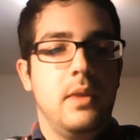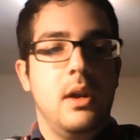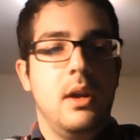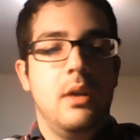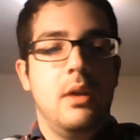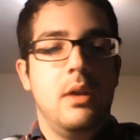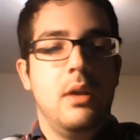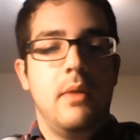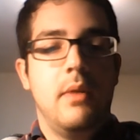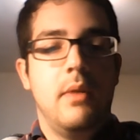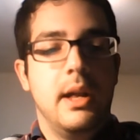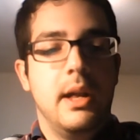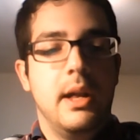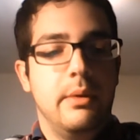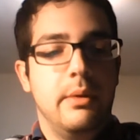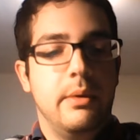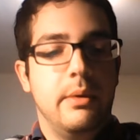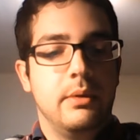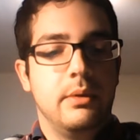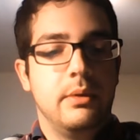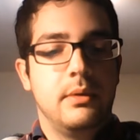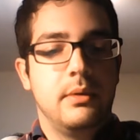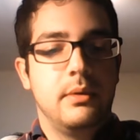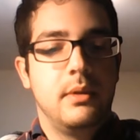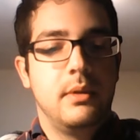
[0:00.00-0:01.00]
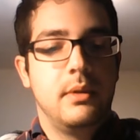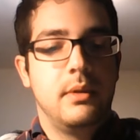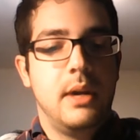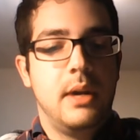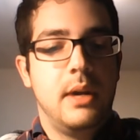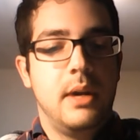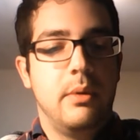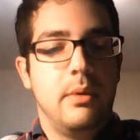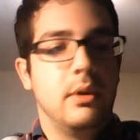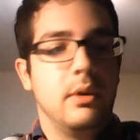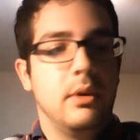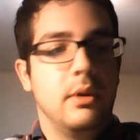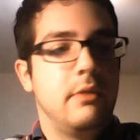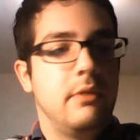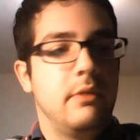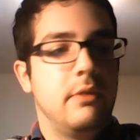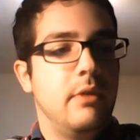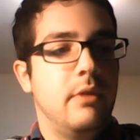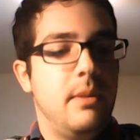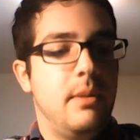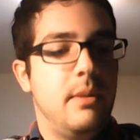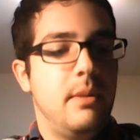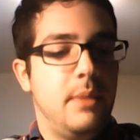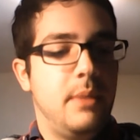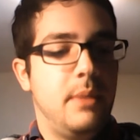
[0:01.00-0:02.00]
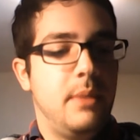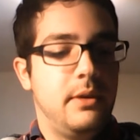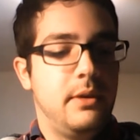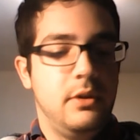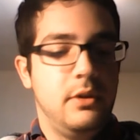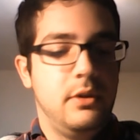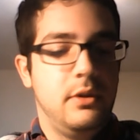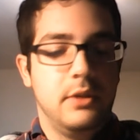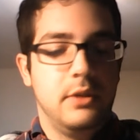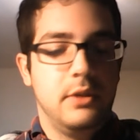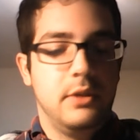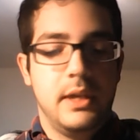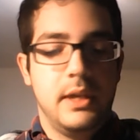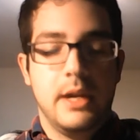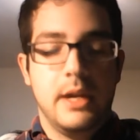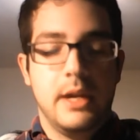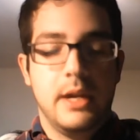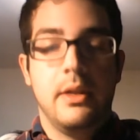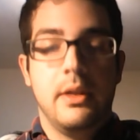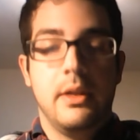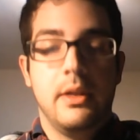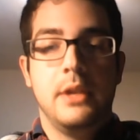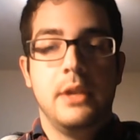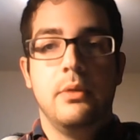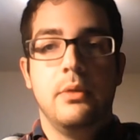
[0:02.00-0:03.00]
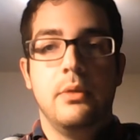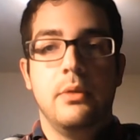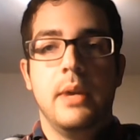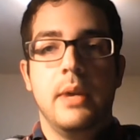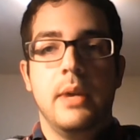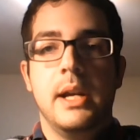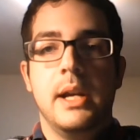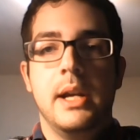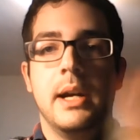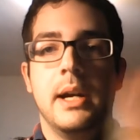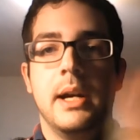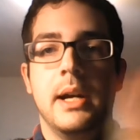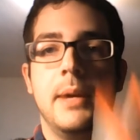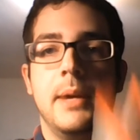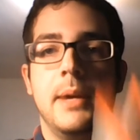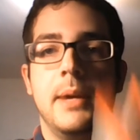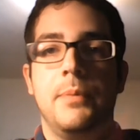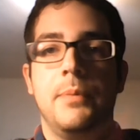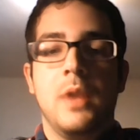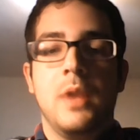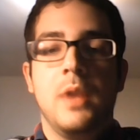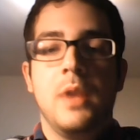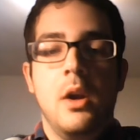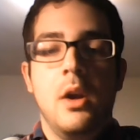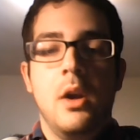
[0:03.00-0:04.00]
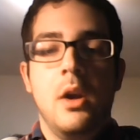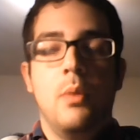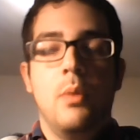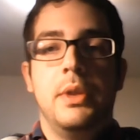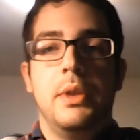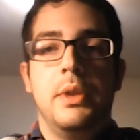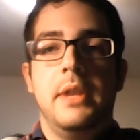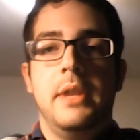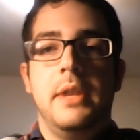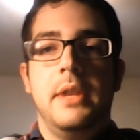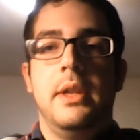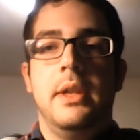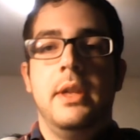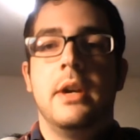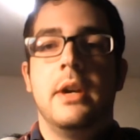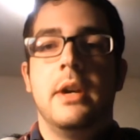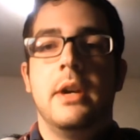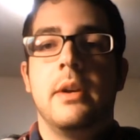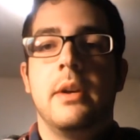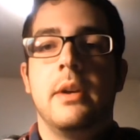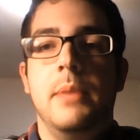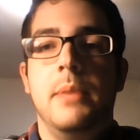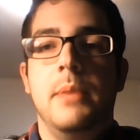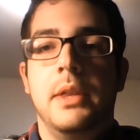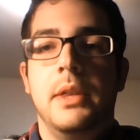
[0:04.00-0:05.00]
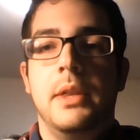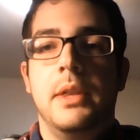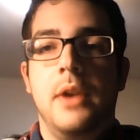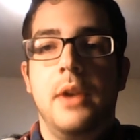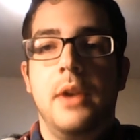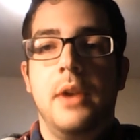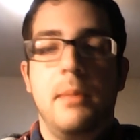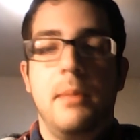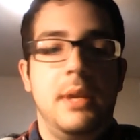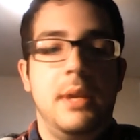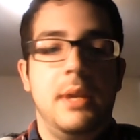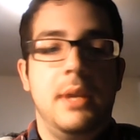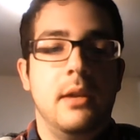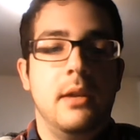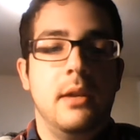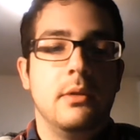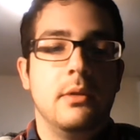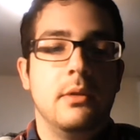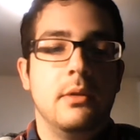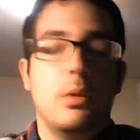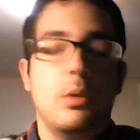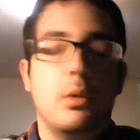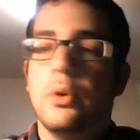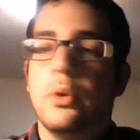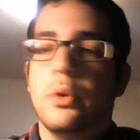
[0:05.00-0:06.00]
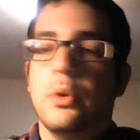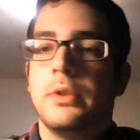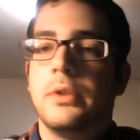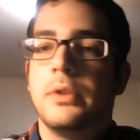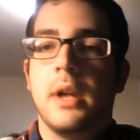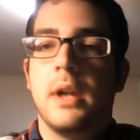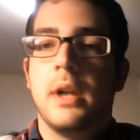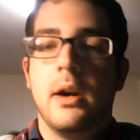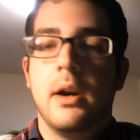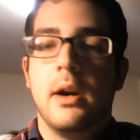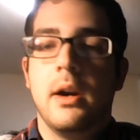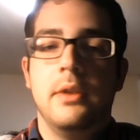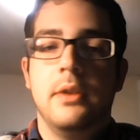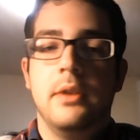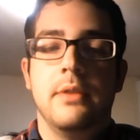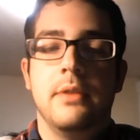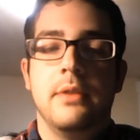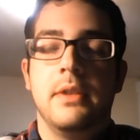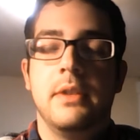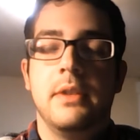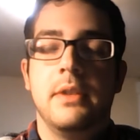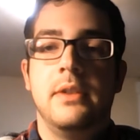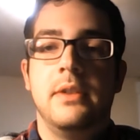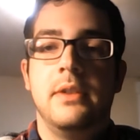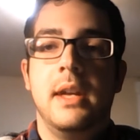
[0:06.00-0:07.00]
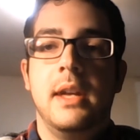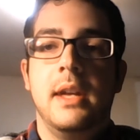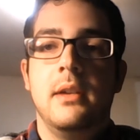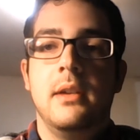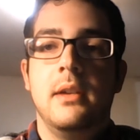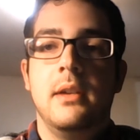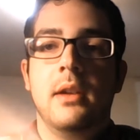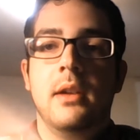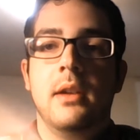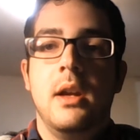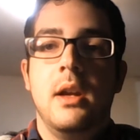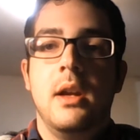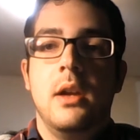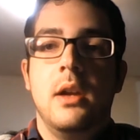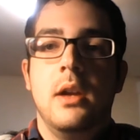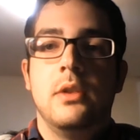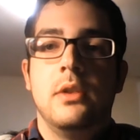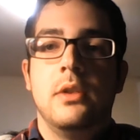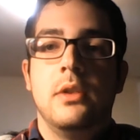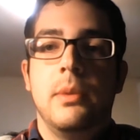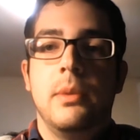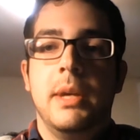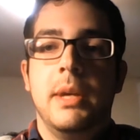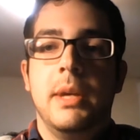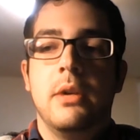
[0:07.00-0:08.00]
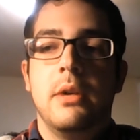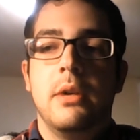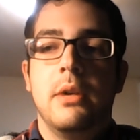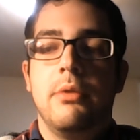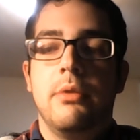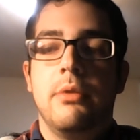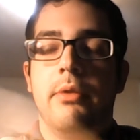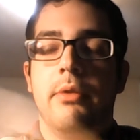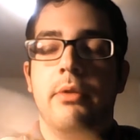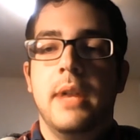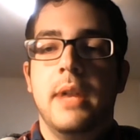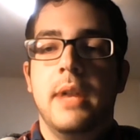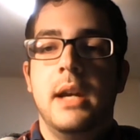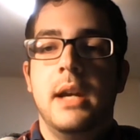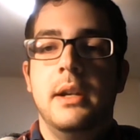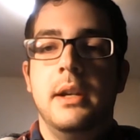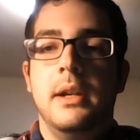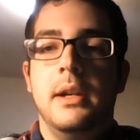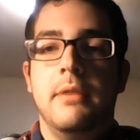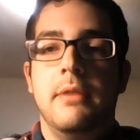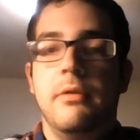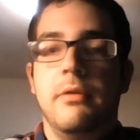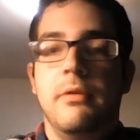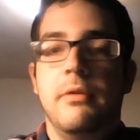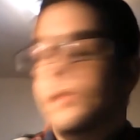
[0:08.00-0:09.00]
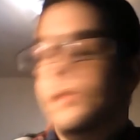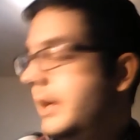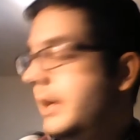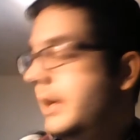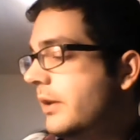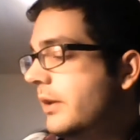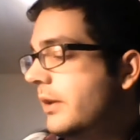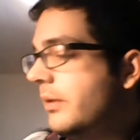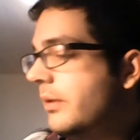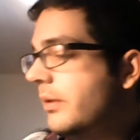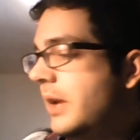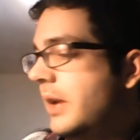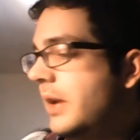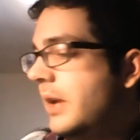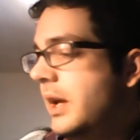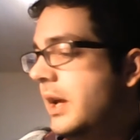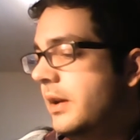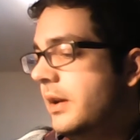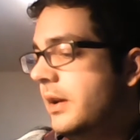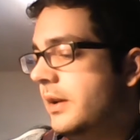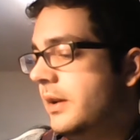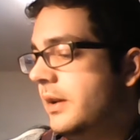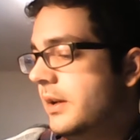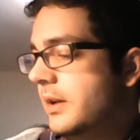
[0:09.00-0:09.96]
Well, I won't look for it, but it's usually in there. They do a what they think are going to be the top 10 coolest cards of the set. So I might go through that in a different video and